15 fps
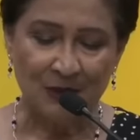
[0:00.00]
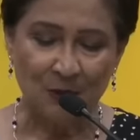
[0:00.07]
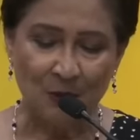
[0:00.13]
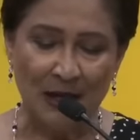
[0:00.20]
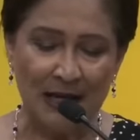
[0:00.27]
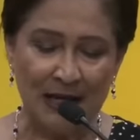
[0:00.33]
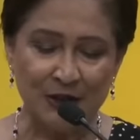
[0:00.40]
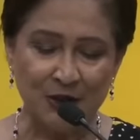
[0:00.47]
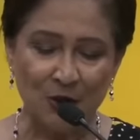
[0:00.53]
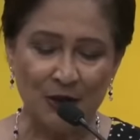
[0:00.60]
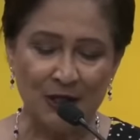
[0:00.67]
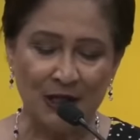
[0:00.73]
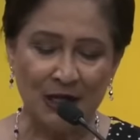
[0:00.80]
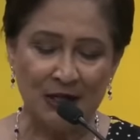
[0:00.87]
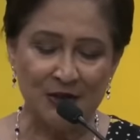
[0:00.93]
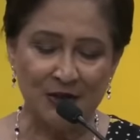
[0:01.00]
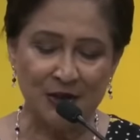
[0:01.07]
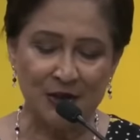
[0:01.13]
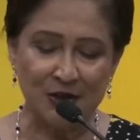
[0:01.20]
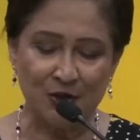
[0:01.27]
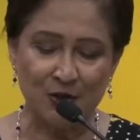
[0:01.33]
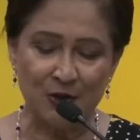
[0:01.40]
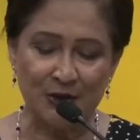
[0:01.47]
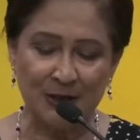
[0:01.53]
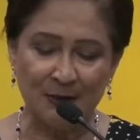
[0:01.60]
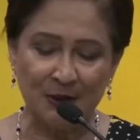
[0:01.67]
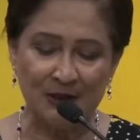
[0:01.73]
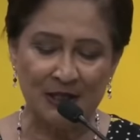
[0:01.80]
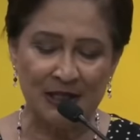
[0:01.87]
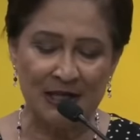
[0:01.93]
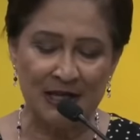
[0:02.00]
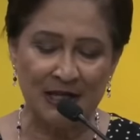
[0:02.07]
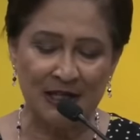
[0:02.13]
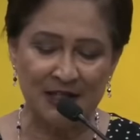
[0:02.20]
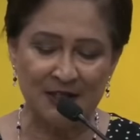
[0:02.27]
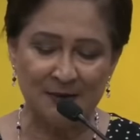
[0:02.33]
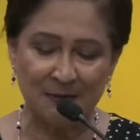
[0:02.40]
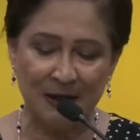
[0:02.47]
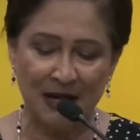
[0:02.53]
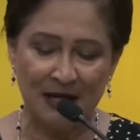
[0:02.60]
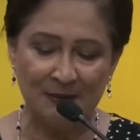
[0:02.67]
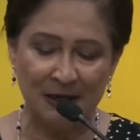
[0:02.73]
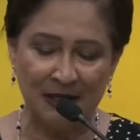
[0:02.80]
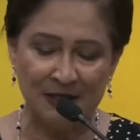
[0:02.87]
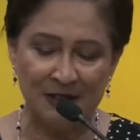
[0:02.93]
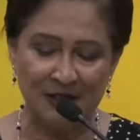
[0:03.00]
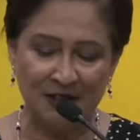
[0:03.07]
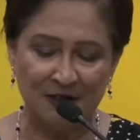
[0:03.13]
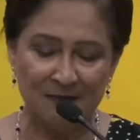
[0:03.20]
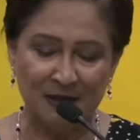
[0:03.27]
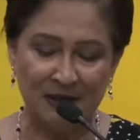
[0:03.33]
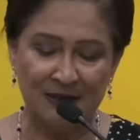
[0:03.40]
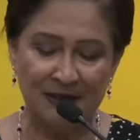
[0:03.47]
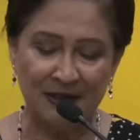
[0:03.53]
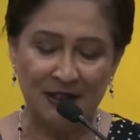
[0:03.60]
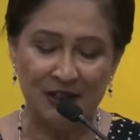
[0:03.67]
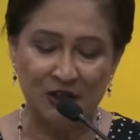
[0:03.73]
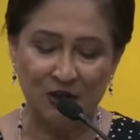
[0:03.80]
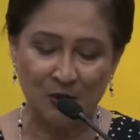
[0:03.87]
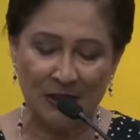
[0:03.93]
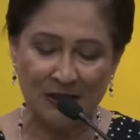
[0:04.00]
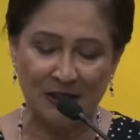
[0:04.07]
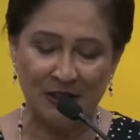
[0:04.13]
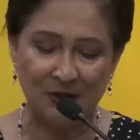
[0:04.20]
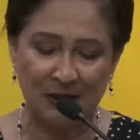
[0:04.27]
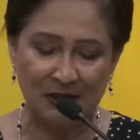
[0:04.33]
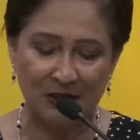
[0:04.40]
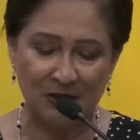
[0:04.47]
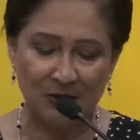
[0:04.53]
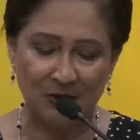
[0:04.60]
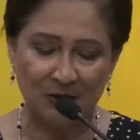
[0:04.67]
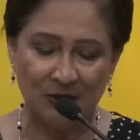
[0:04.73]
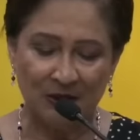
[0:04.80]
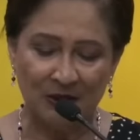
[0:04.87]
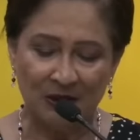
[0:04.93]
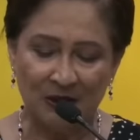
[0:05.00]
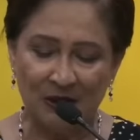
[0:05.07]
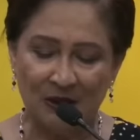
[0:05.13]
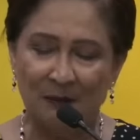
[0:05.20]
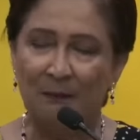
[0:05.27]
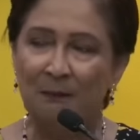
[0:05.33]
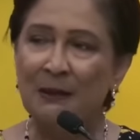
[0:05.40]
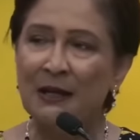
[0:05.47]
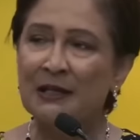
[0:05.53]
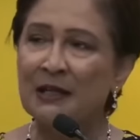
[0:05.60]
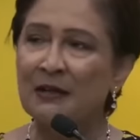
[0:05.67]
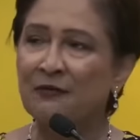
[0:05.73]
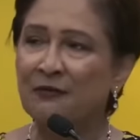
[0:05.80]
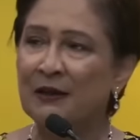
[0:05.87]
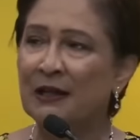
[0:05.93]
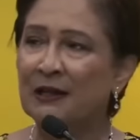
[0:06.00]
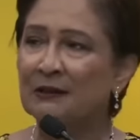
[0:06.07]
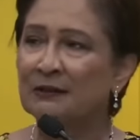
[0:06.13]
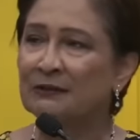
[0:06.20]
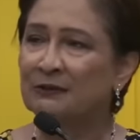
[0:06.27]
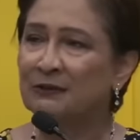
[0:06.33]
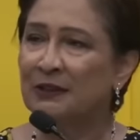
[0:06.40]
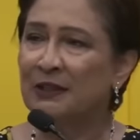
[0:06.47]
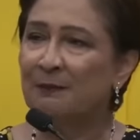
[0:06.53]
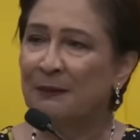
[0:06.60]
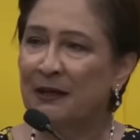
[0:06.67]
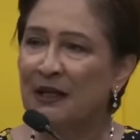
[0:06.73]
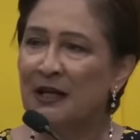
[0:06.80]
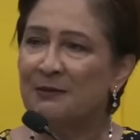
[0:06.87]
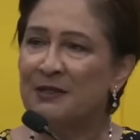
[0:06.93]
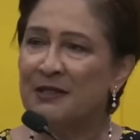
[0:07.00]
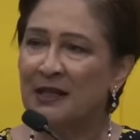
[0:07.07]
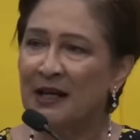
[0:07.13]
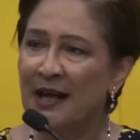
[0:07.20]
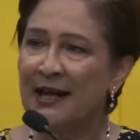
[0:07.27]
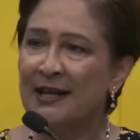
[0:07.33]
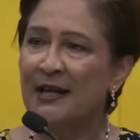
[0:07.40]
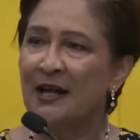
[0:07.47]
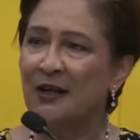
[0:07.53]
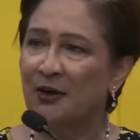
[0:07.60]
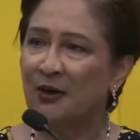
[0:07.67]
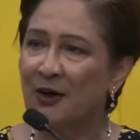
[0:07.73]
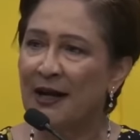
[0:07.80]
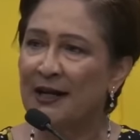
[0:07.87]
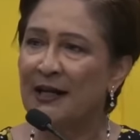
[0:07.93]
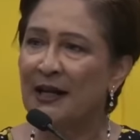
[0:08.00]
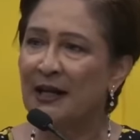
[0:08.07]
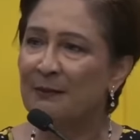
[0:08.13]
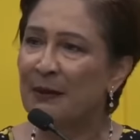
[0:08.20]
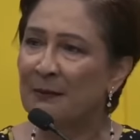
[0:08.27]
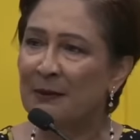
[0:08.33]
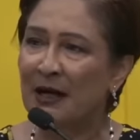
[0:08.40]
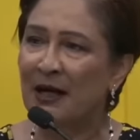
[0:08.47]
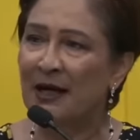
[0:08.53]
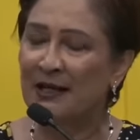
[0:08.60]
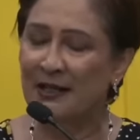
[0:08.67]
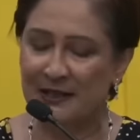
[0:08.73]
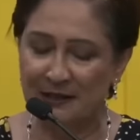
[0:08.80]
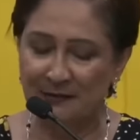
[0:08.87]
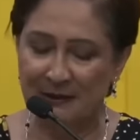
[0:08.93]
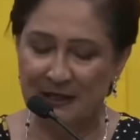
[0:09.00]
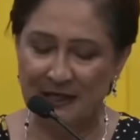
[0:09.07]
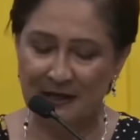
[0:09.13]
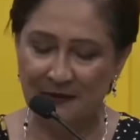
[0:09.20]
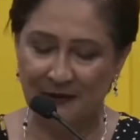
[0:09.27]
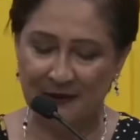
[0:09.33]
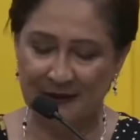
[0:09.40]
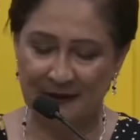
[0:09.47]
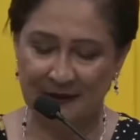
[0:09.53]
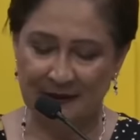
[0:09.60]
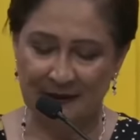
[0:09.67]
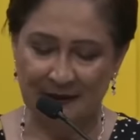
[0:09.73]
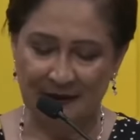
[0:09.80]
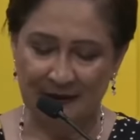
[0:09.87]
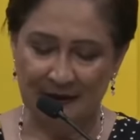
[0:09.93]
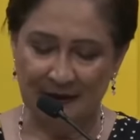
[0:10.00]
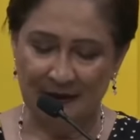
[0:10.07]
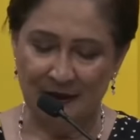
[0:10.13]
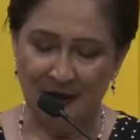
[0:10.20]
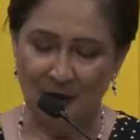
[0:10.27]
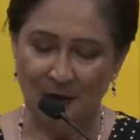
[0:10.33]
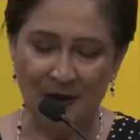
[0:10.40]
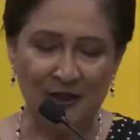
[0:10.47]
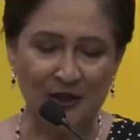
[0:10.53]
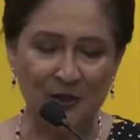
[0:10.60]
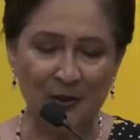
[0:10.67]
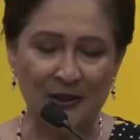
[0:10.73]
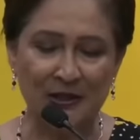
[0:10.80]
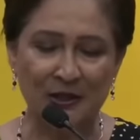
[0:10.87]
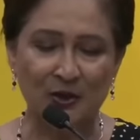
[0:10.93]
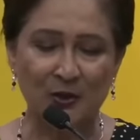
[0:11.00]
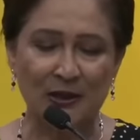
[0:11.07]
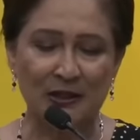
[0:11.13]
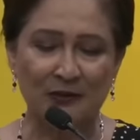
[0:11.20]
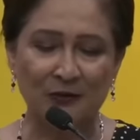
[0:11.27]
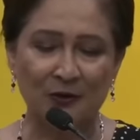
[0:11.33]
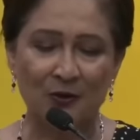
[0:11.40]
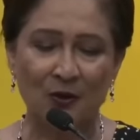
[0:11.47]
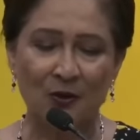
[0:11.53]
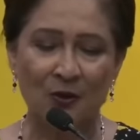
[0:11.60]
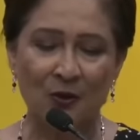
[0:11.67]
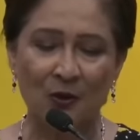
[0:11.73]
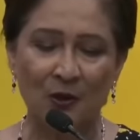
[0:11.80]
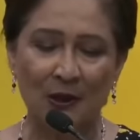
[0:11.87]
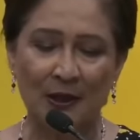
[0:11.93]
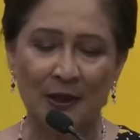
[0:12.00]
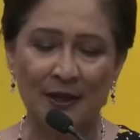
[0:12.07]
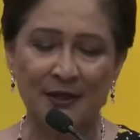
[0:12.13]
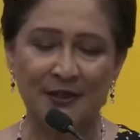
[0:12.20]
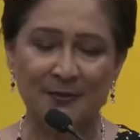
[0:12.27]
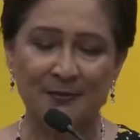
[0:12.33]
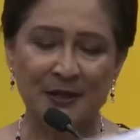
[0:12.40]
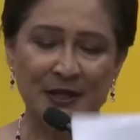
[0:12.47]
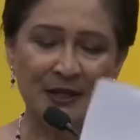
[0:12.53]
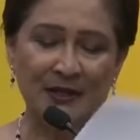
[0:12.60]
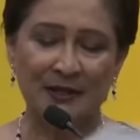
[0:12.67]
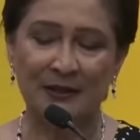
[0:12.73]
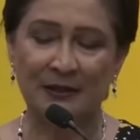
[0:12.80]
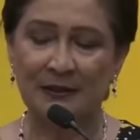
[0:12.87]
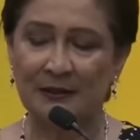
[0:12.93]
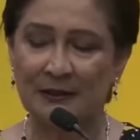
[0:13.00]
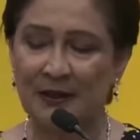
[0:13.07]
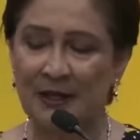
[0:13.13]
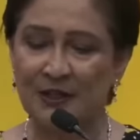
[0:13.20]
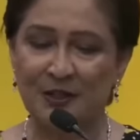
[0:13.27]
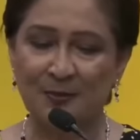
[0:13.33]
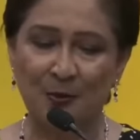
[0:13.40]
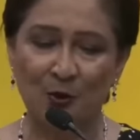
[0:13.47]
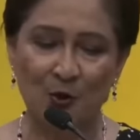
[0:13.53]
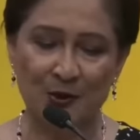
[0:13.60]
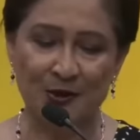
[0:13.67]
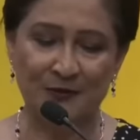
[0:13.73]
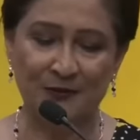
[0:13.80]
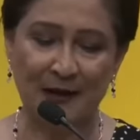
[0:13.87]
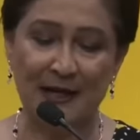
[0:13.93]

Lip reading: While I told the country the truth about the illegal spying by this government in 2022, many fell for the PNM's lie, cry, and mamagai and didn't believe it. Now in 2024, all is being exposed.